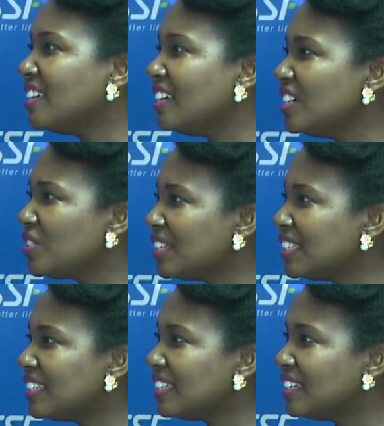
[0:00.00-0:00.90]
interest,
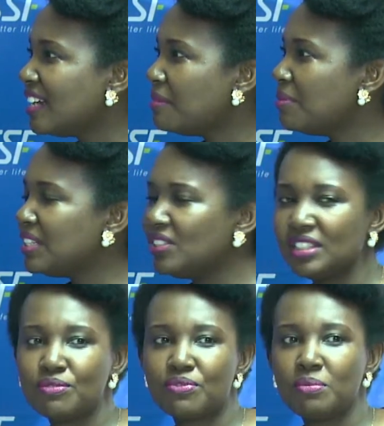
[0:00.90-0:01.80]
I'm
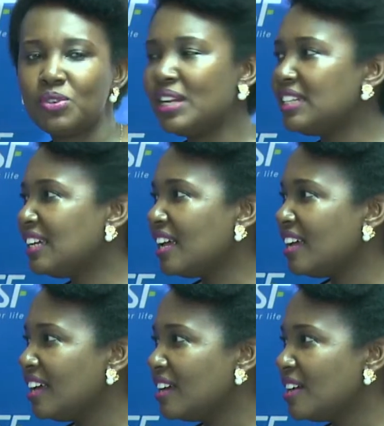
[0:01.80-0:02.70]
reducing from 20
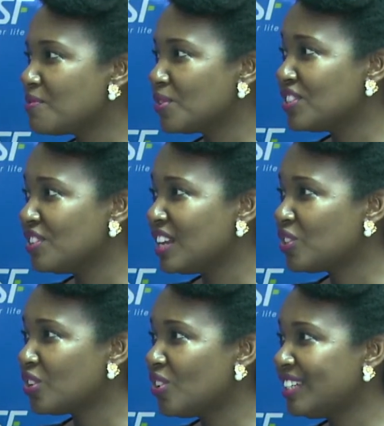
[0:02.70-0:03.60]
for
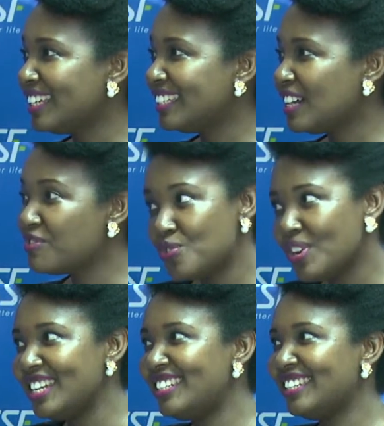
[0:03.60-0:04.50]
national water staff to
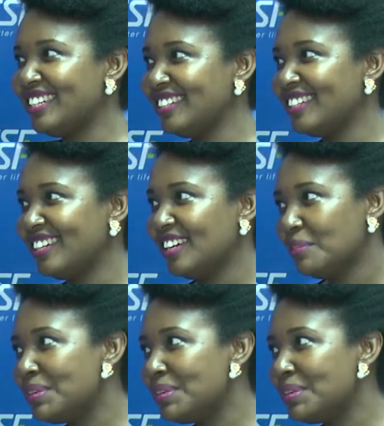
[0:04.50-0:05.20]
18.